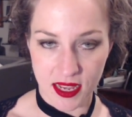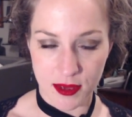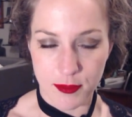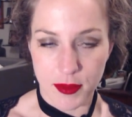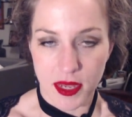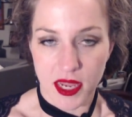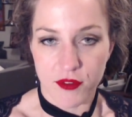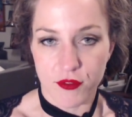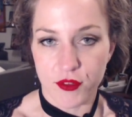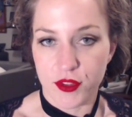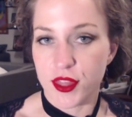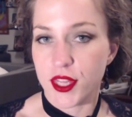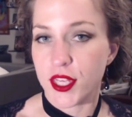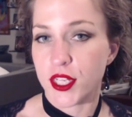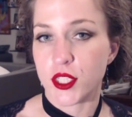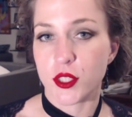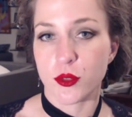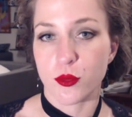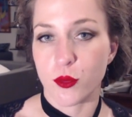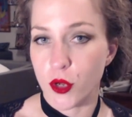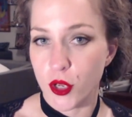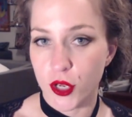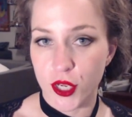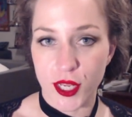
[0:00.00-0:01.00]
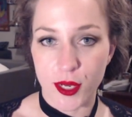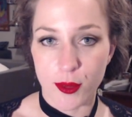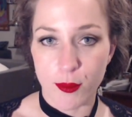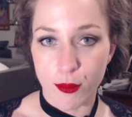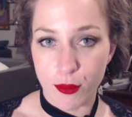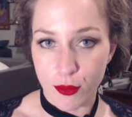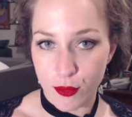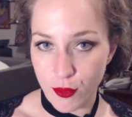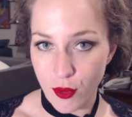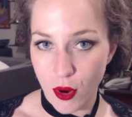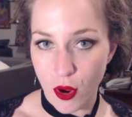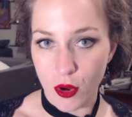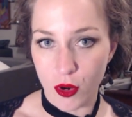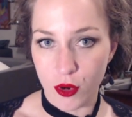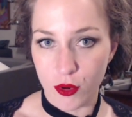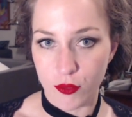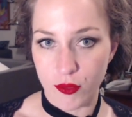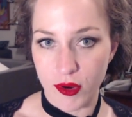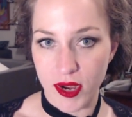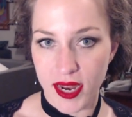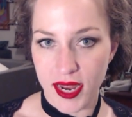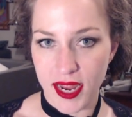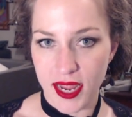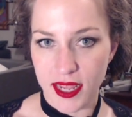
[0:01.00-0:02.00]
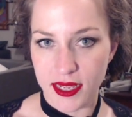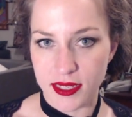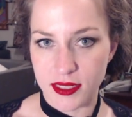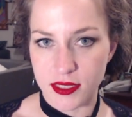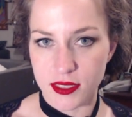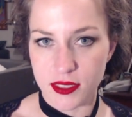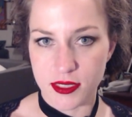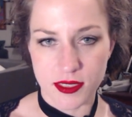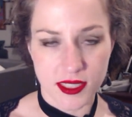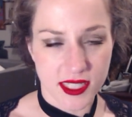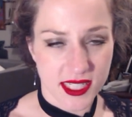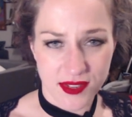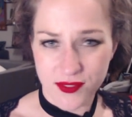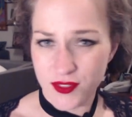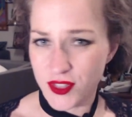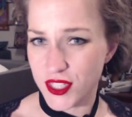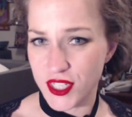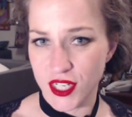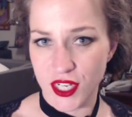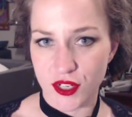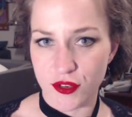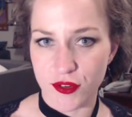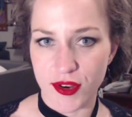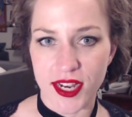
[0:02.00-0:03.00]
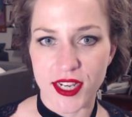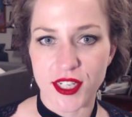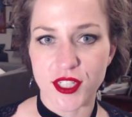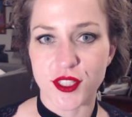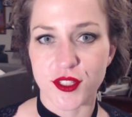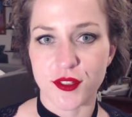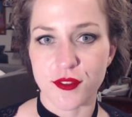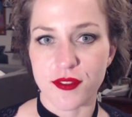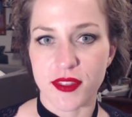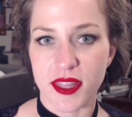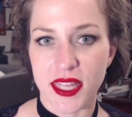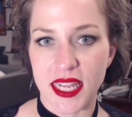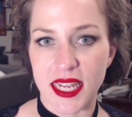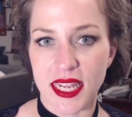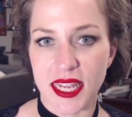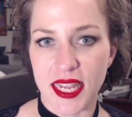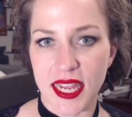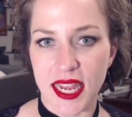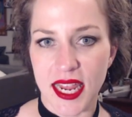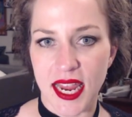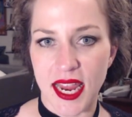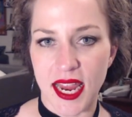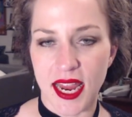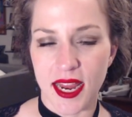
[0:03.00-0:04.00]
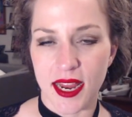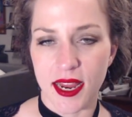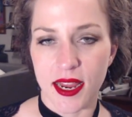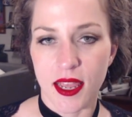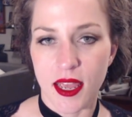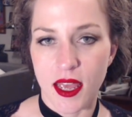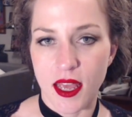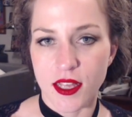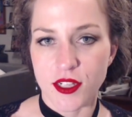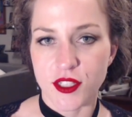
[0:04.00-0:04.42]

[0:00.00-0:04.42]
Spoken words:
everything's a work in progress, seventh generation thinking,